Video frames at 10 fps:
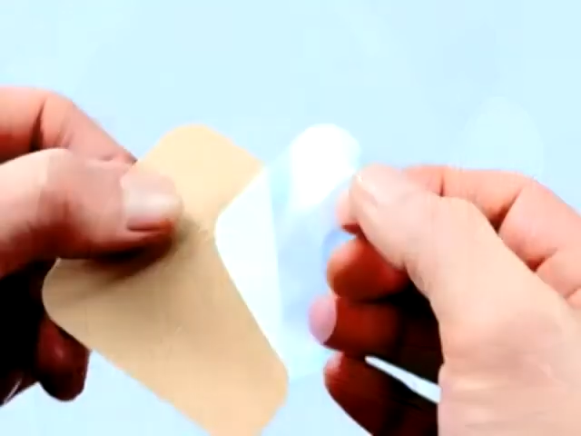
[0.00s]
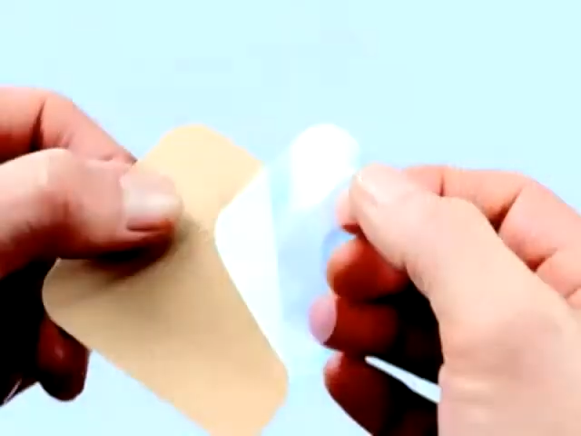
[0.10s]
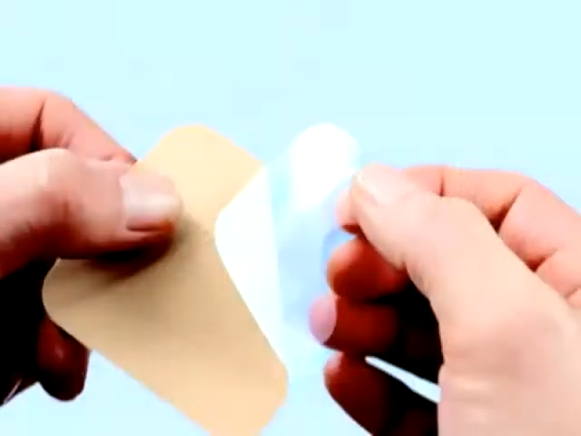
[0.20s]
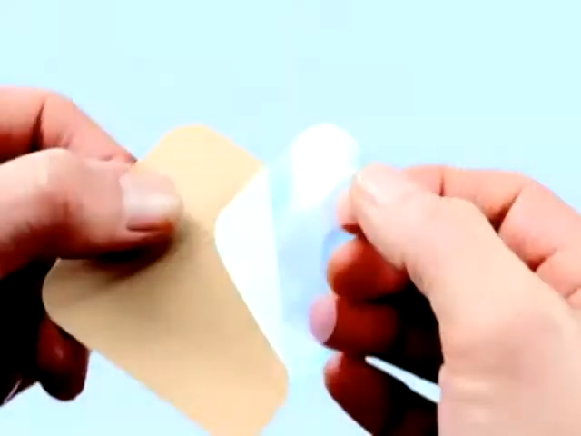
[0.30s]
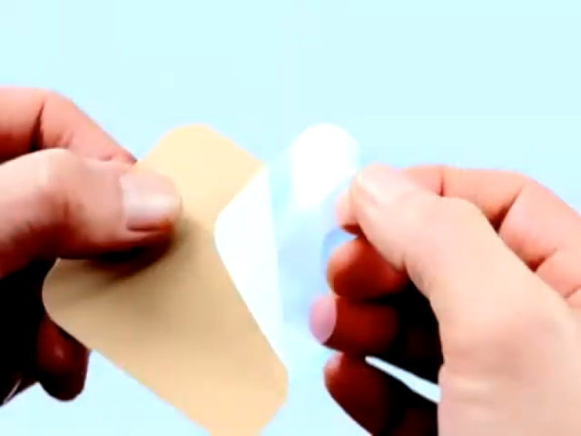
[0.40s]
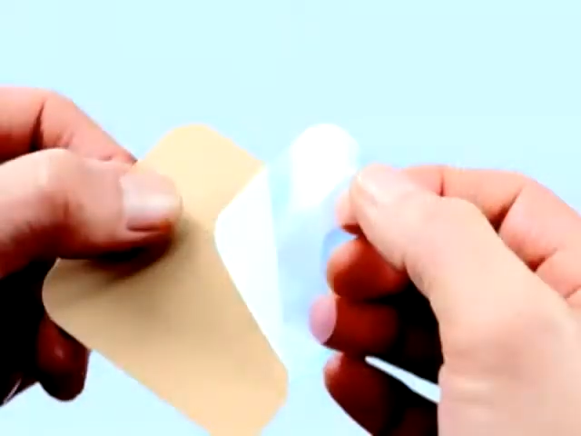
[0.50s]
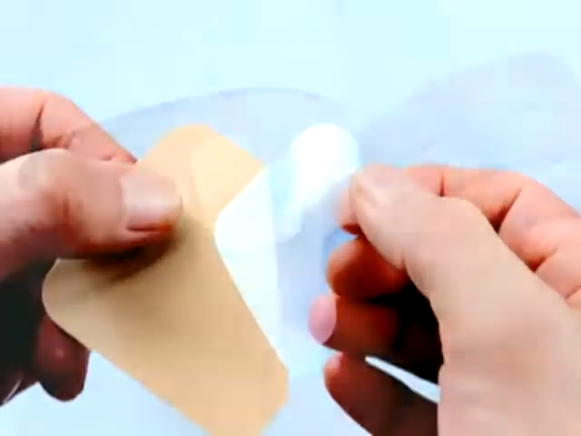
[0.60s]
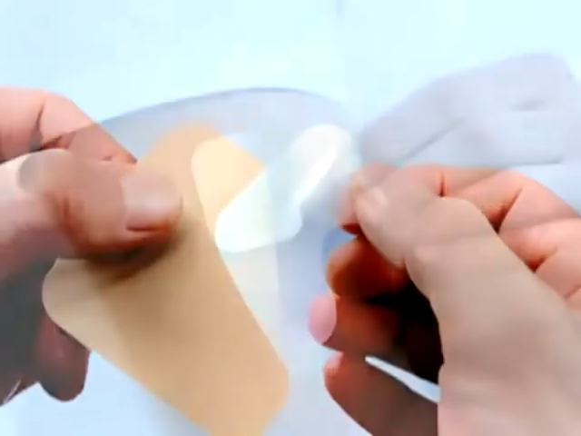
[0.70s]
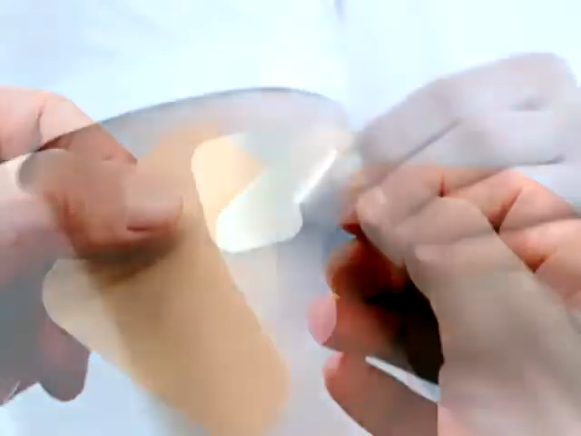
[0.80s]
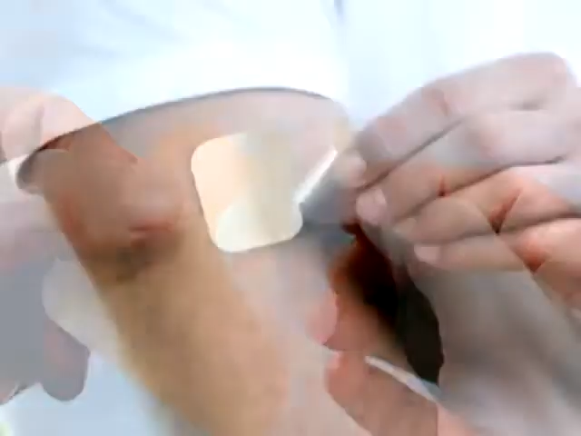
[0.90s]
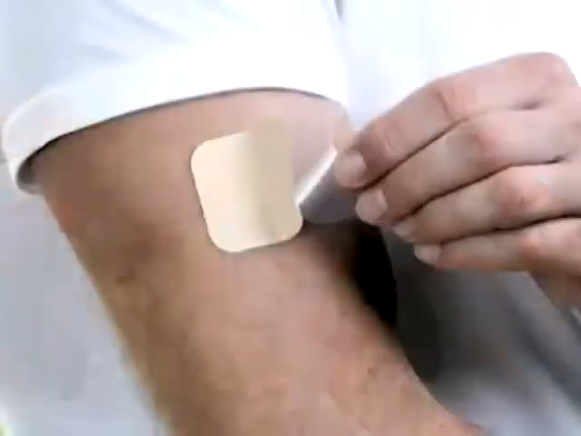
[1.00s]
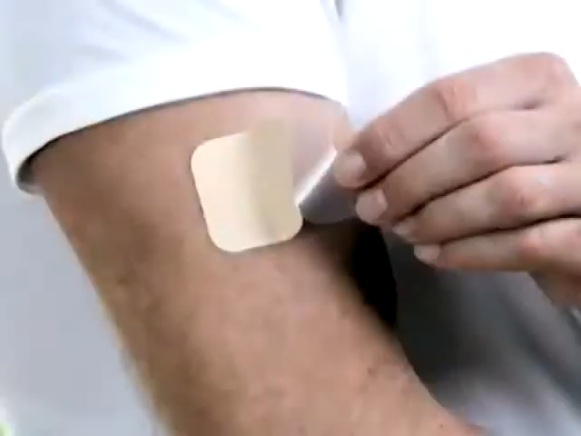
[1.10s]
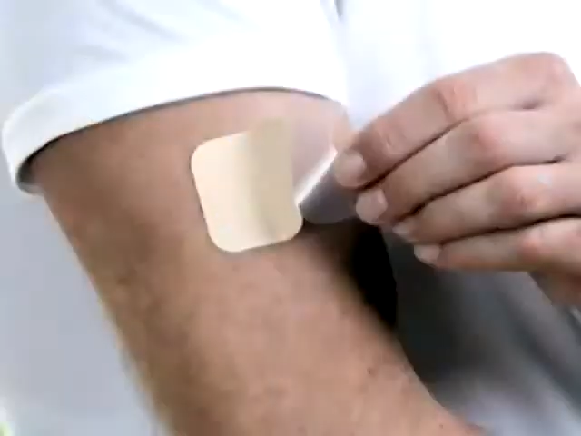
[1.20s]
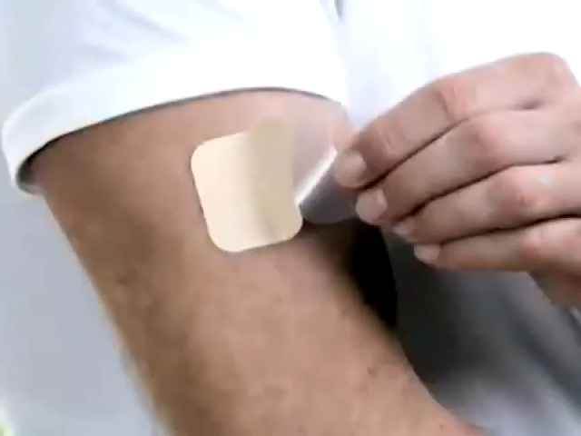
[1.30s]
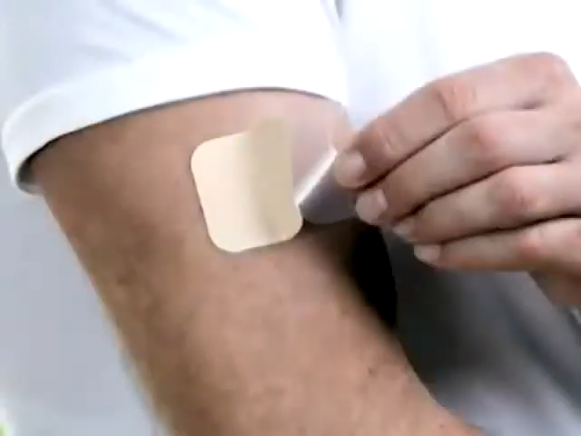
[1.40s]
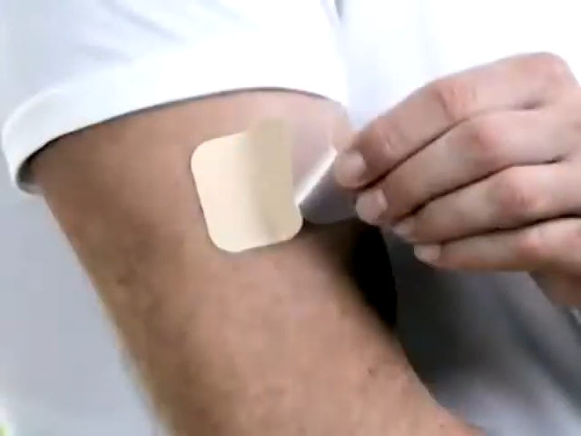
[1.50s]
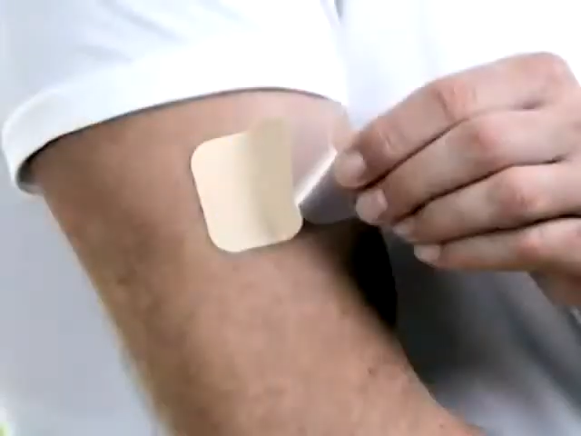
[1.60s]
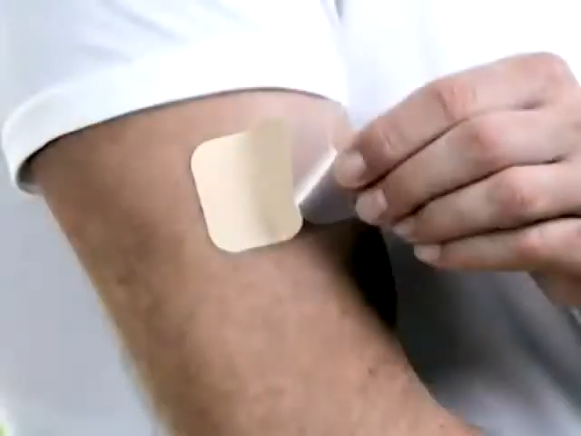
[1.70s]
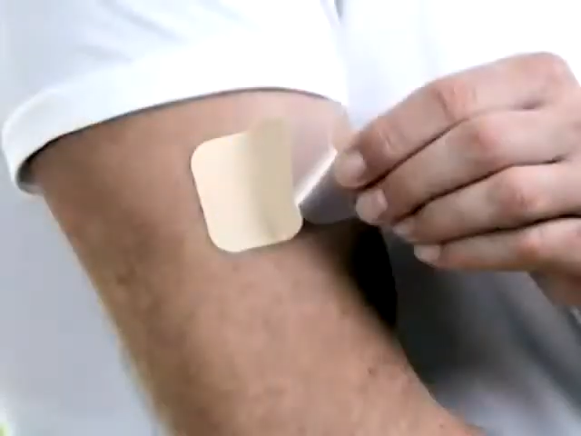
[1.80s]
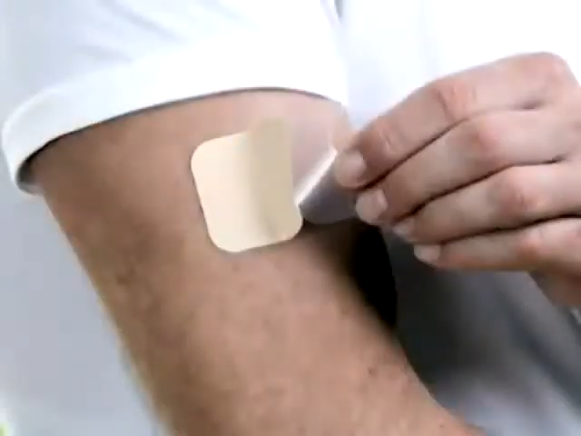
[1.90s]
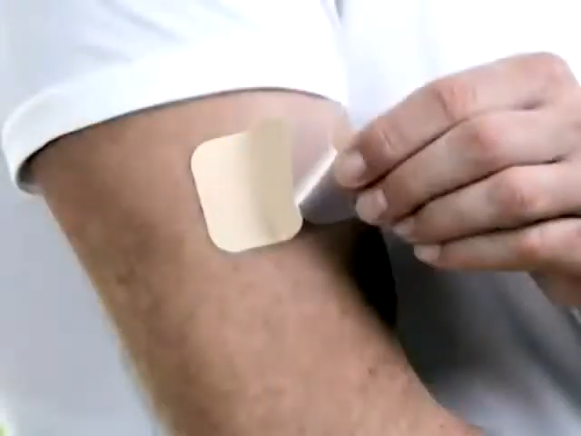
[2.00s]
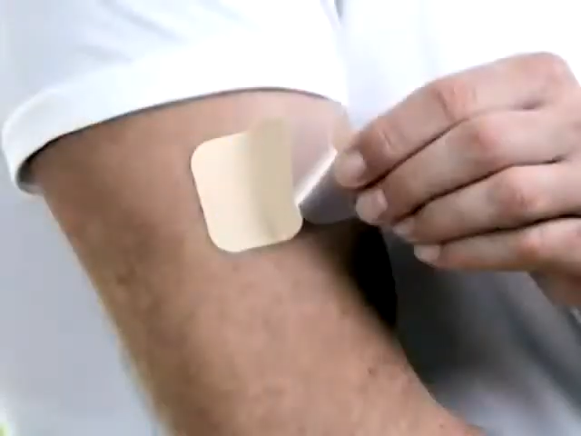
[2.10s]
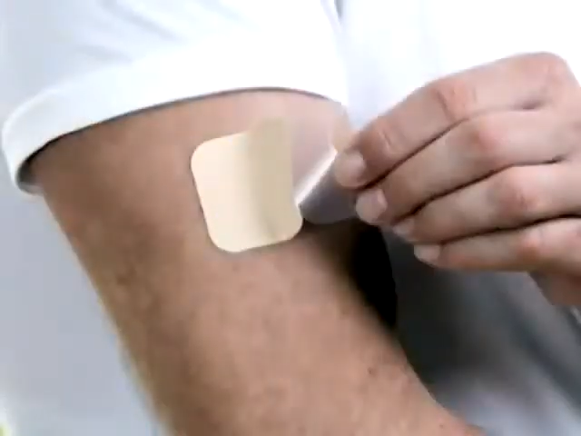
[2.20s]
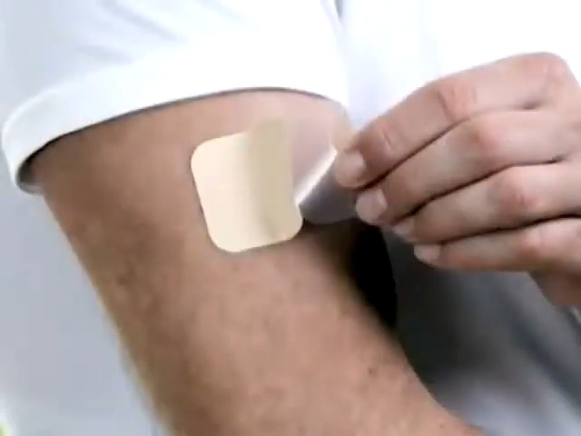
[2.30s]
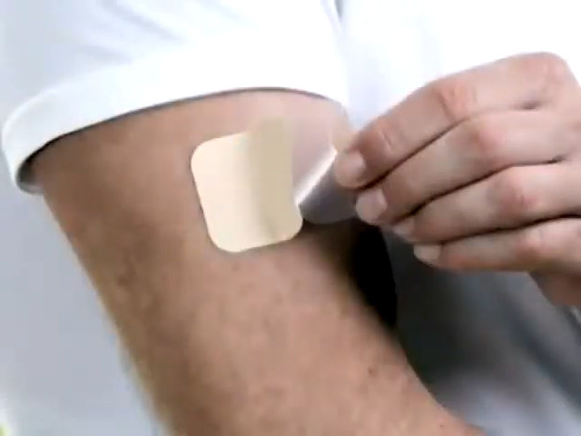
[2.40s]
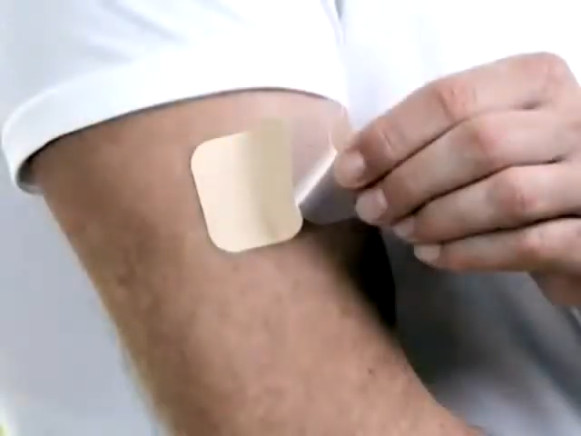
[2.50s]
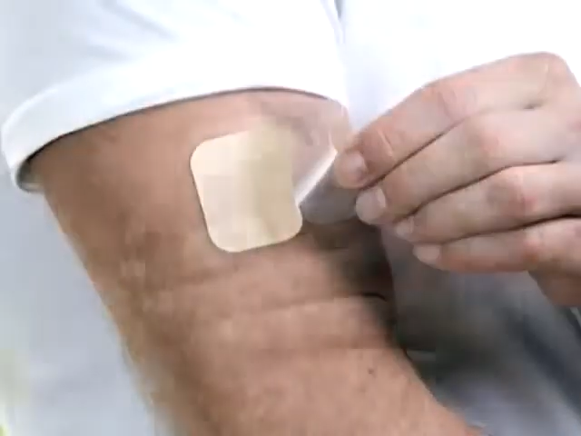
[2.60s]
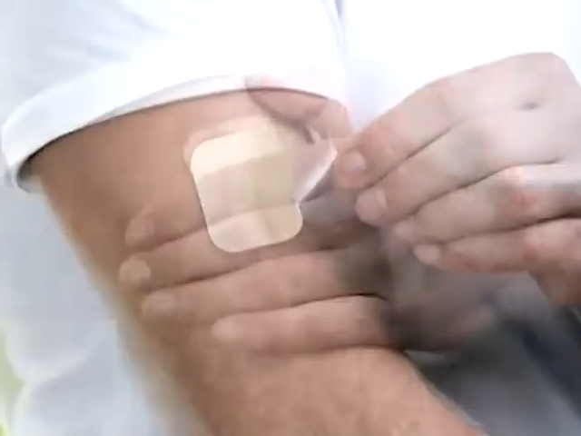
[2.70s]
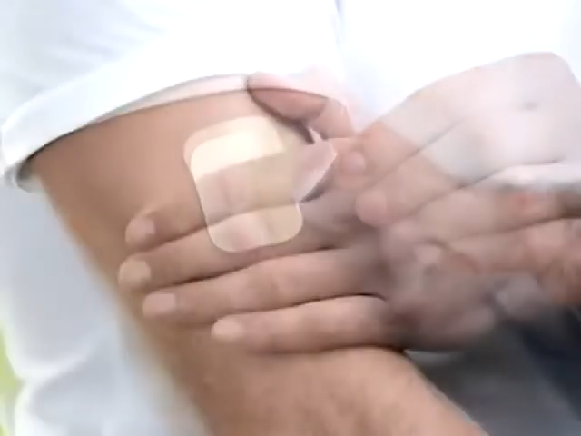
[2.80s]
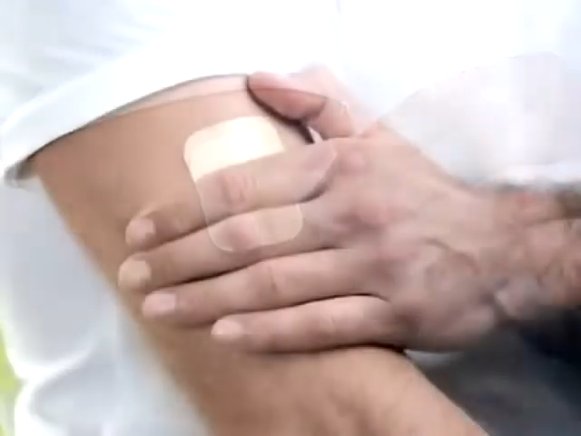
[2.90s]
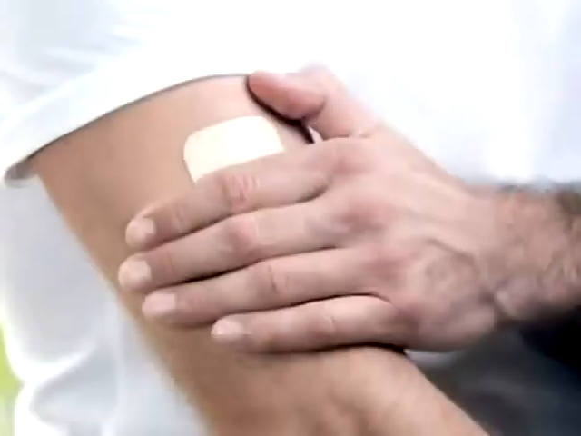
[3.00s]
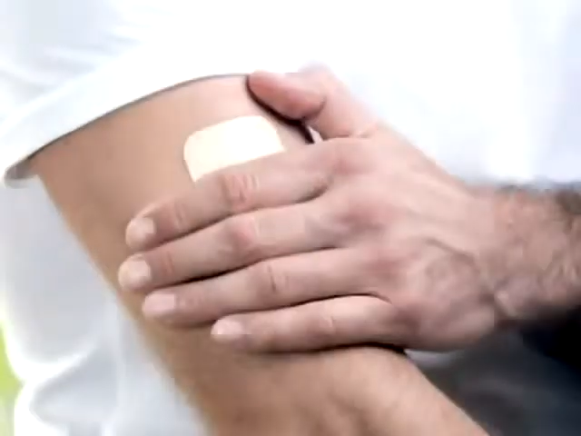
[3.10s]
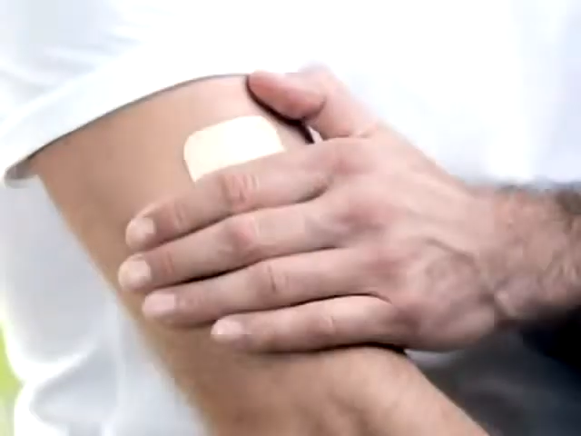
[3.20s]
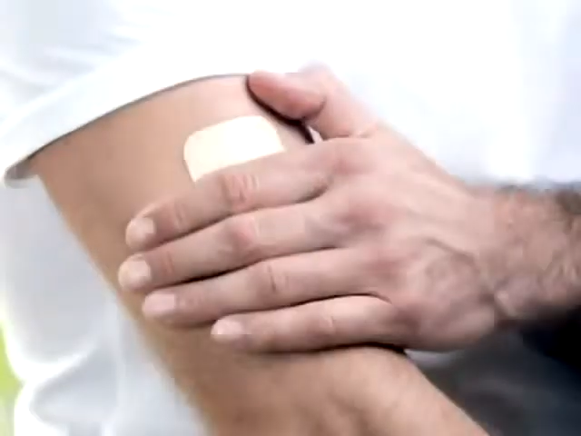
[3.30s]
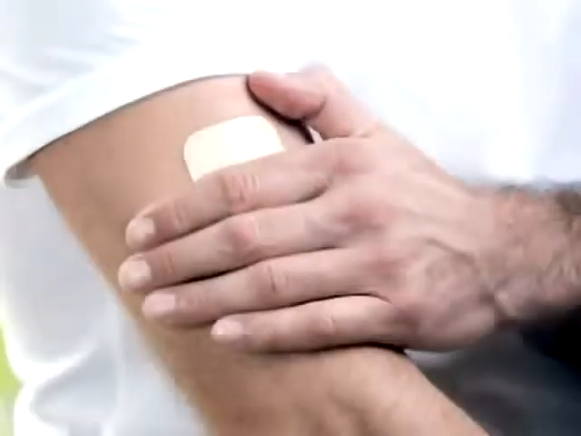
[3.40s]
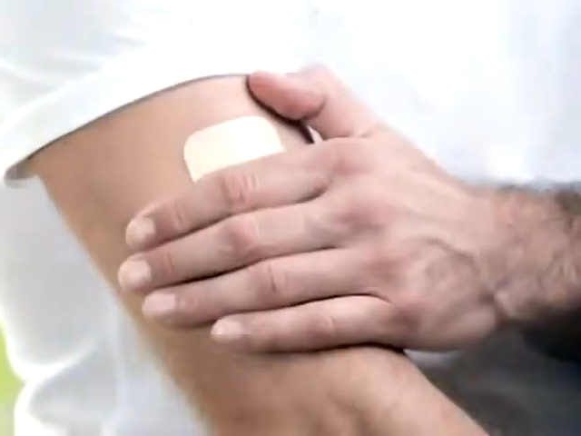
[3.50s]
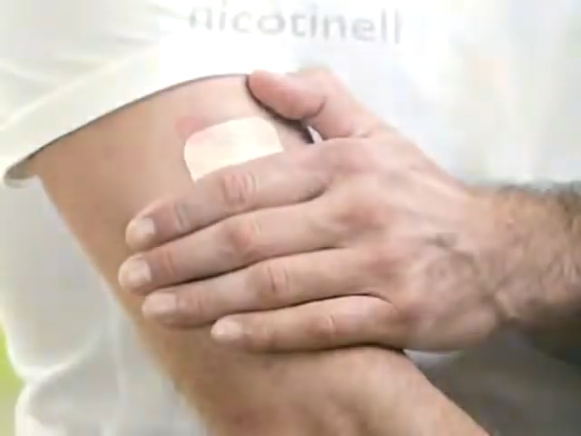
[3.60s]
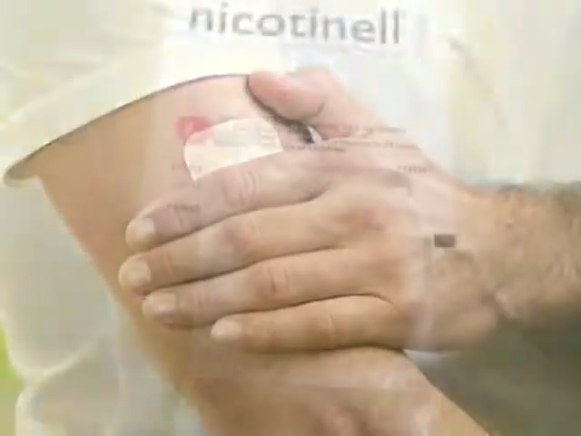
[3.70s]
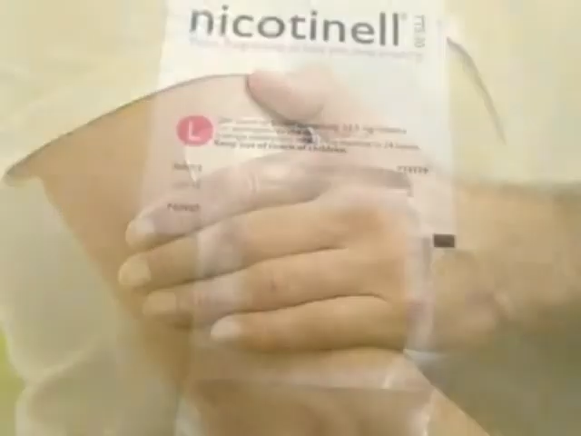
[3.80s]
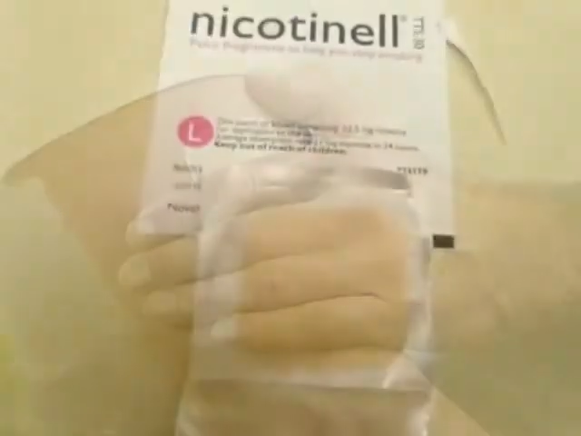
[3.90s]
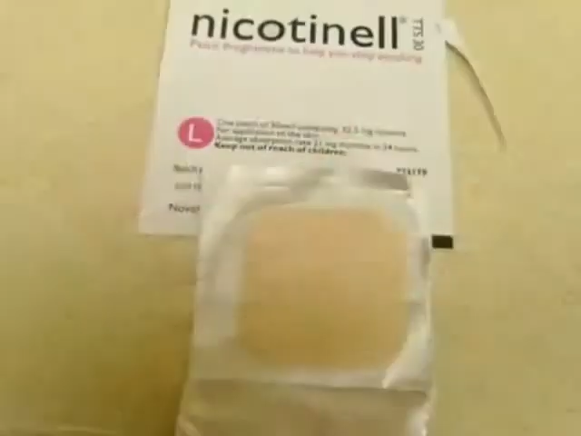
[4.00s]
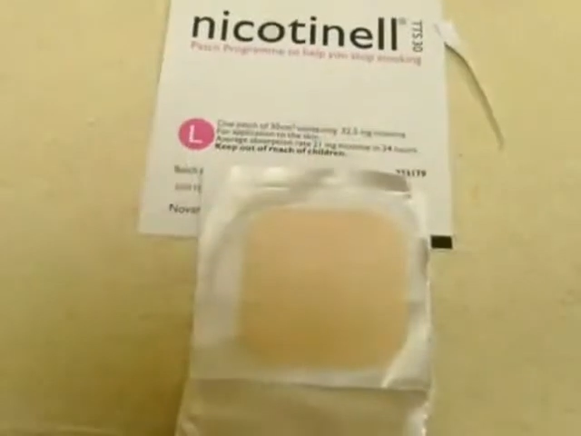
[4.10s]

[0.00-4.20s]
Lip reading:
[unreadable: no face in view]